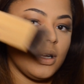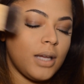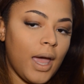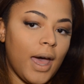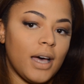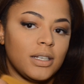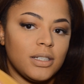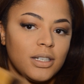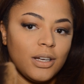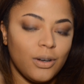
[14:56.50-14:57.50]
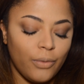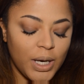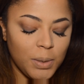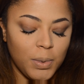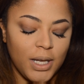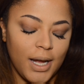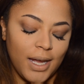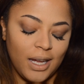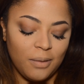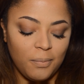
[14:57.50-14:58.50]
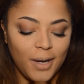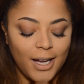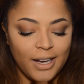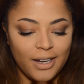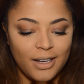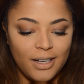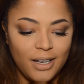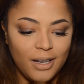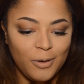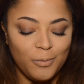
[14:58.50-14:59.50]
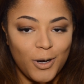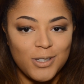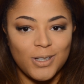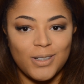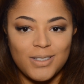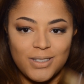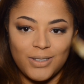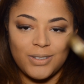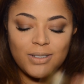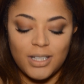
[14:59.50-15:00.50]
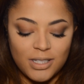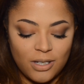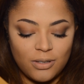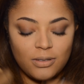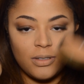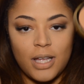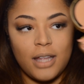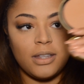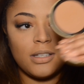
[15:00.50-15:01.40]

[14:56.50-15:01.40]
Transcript: hand when applying my bronzer. So let's go. And